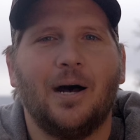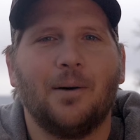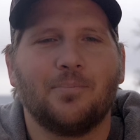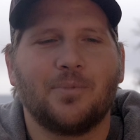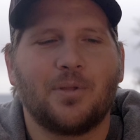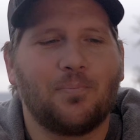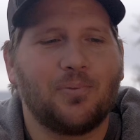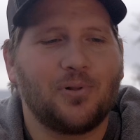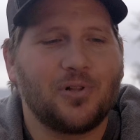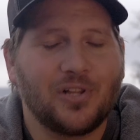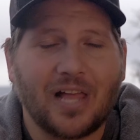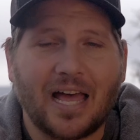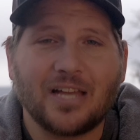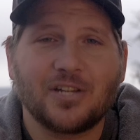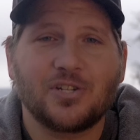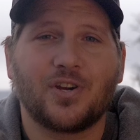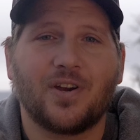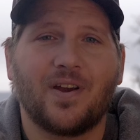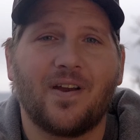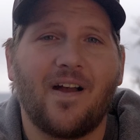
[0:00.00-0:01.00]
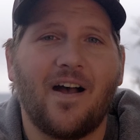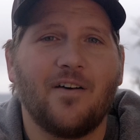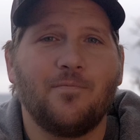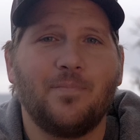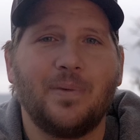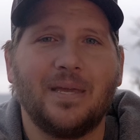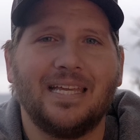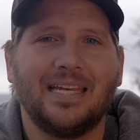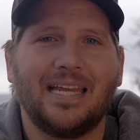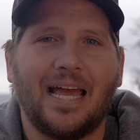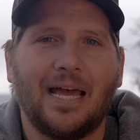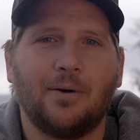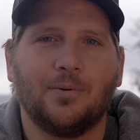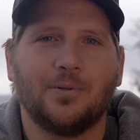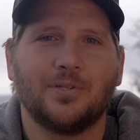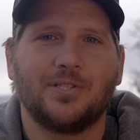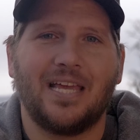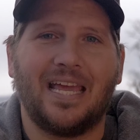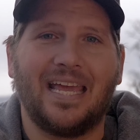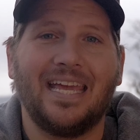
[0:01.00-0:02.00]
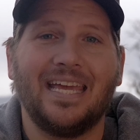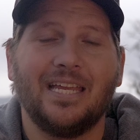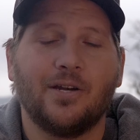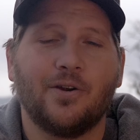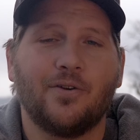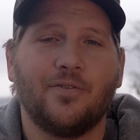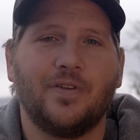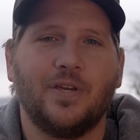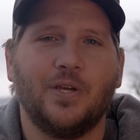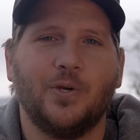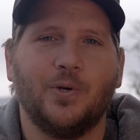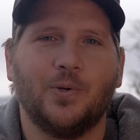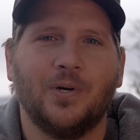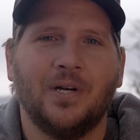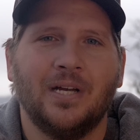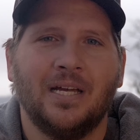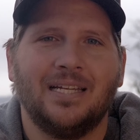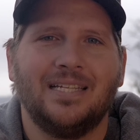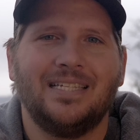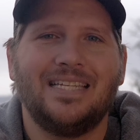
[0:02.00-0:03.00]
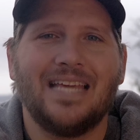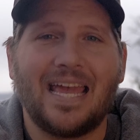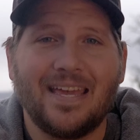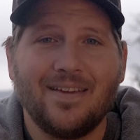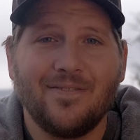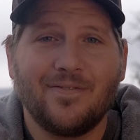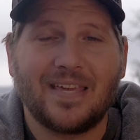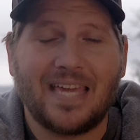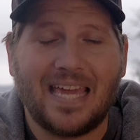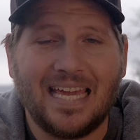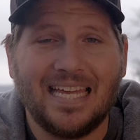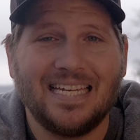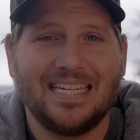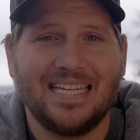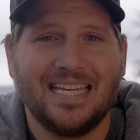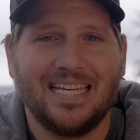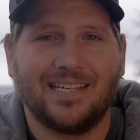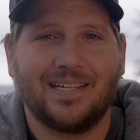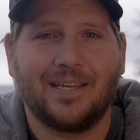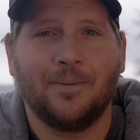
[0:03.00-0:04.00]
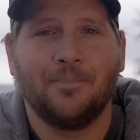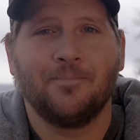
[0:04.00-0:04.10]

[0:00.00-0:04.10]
the pleasure of being able to interview Dave Kingdig.